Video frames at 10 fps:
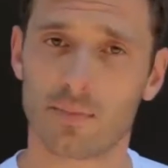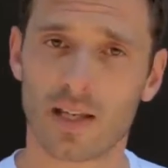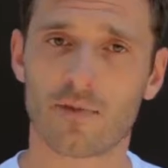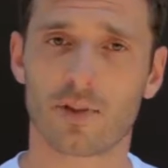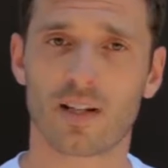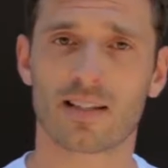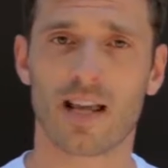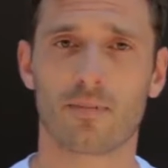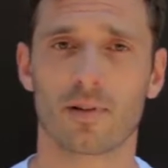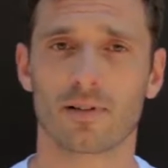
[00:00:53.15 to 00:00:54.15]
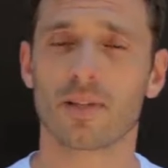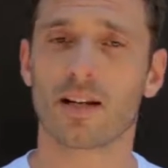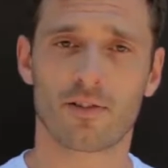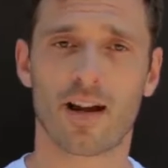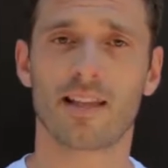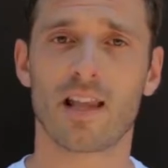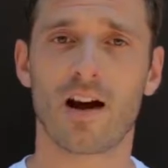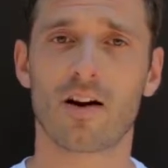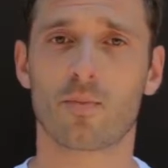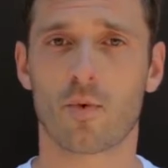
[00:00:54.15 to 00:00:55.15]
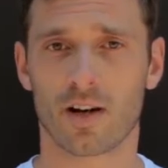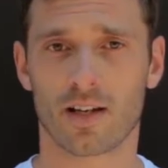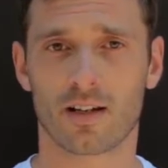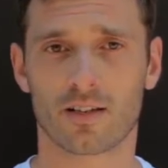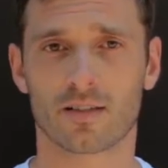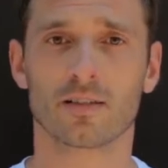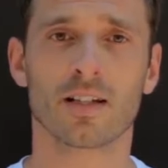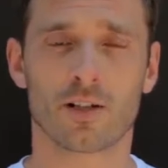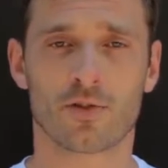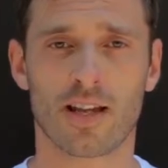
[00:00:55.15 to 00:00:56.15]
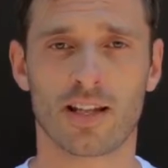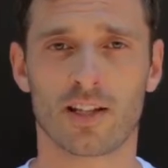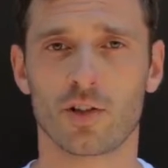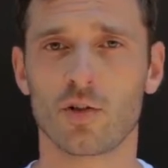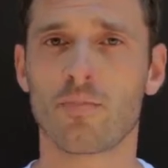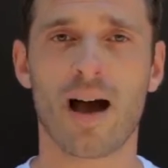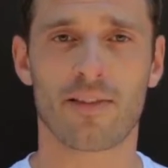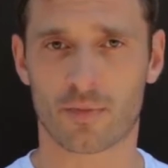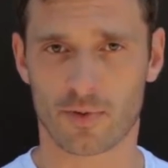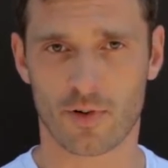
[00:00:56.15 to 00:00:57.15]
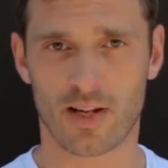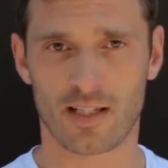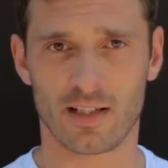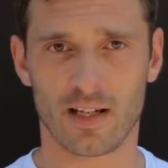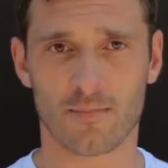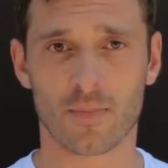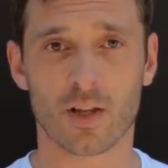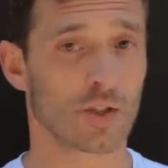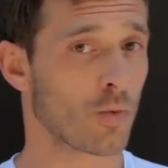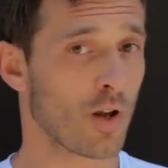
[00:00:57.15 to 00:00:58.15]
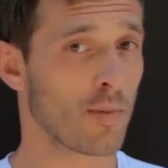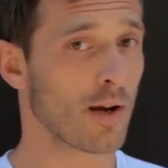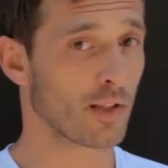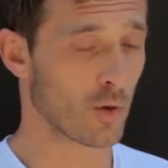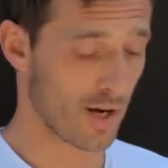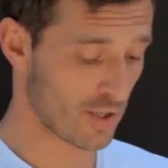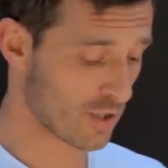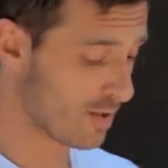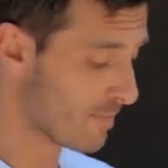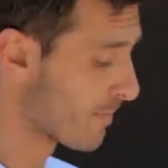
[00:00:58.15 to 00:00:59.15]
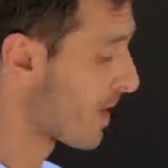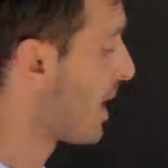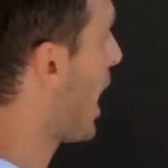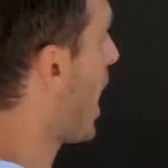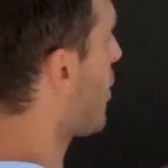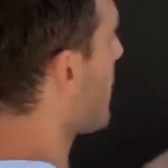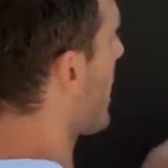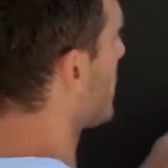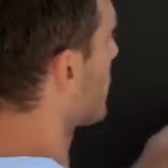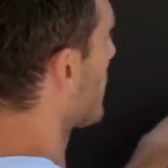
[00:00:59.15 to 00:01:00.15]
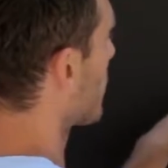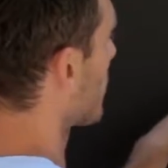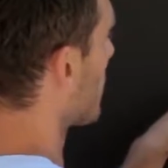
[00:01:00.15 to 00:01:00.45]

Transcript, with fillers: Let me give you an example. Right now I'm working on creating new bathrooms for India. So what about the question, how might we